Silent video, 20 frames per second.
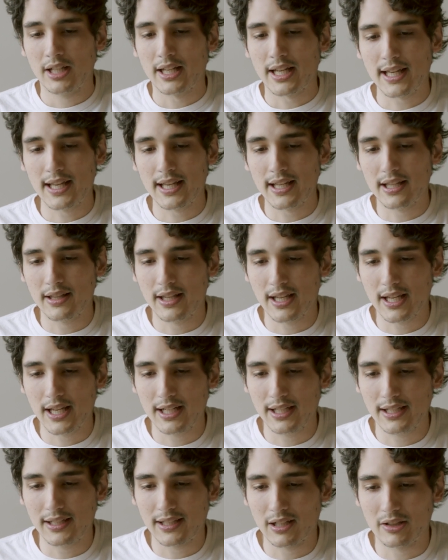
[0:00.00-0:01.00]
and
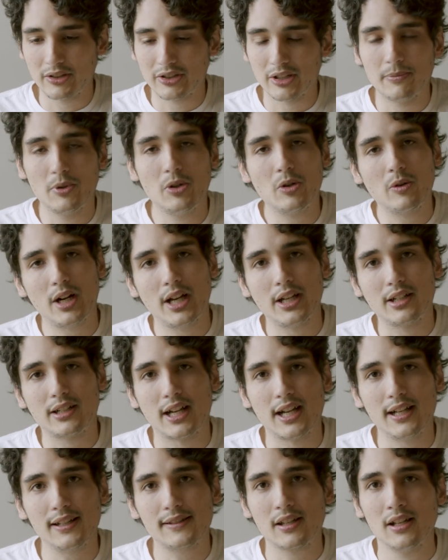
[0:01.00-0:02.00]
then he tells them, "All right,
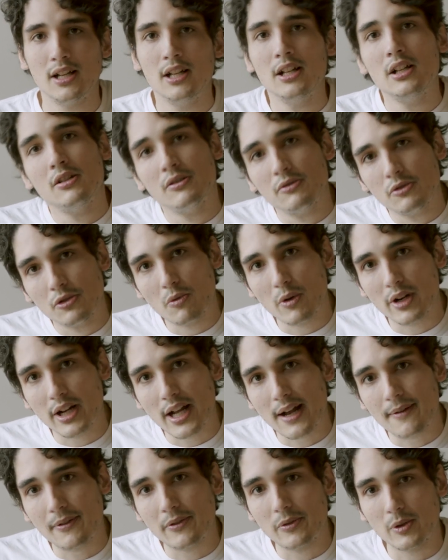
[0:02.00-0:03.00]
guys, you want to
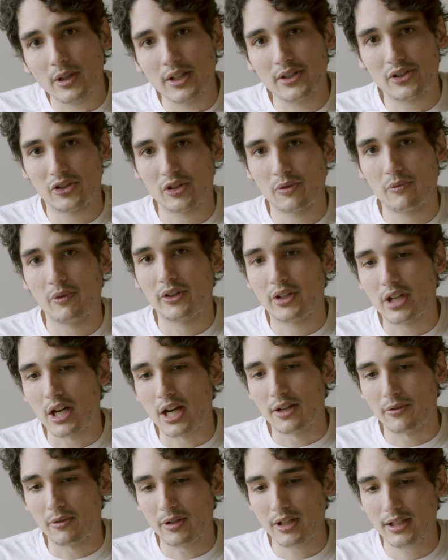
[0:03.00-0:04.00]
have a relationship with
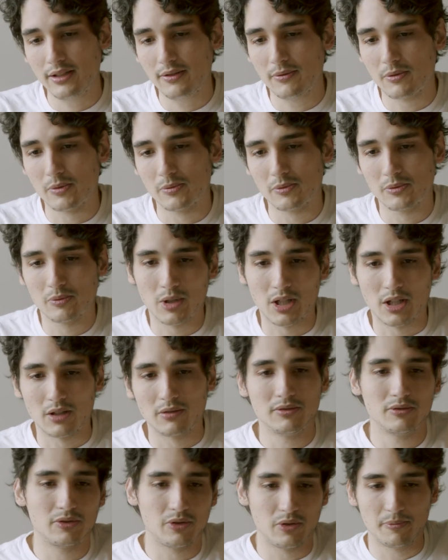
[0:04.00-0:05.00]
God, right?
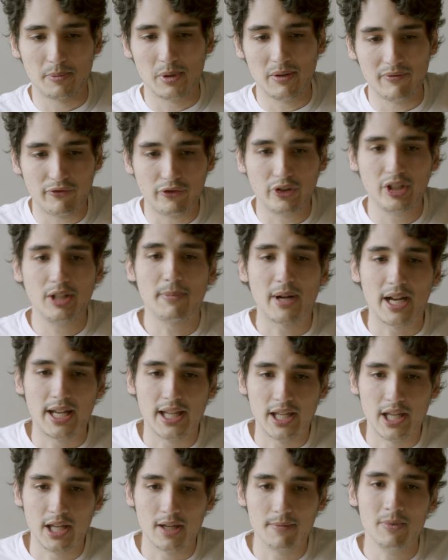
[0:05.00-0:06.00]
Well, you're being freed by
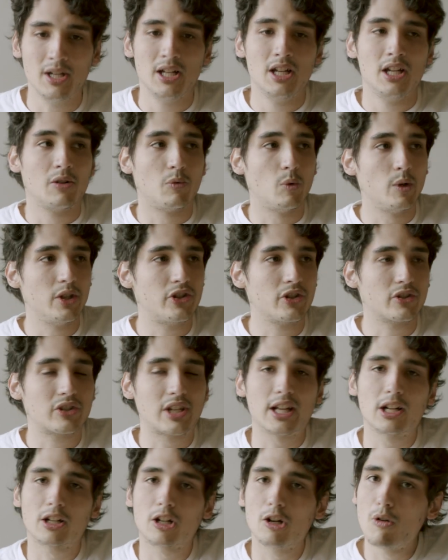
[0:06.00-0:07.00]
Him. We just
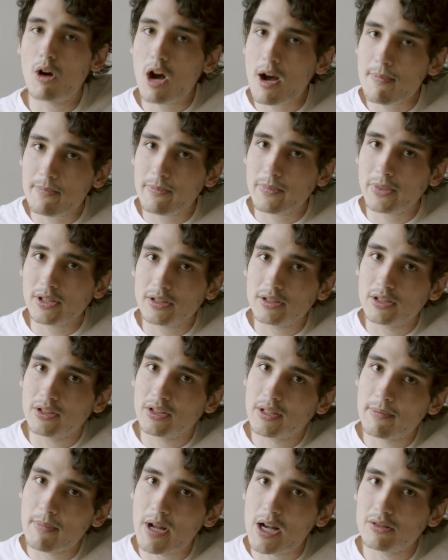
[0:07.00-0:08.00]
got to go up
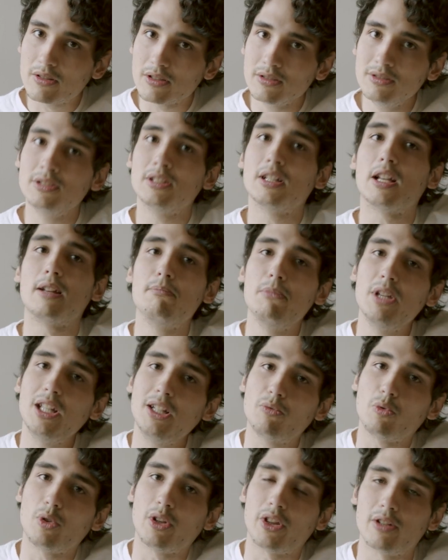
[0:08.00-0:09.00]
the mountain and
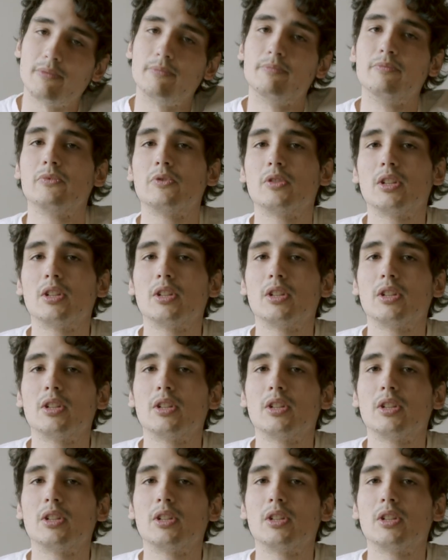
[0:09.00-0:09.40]
meet with Him."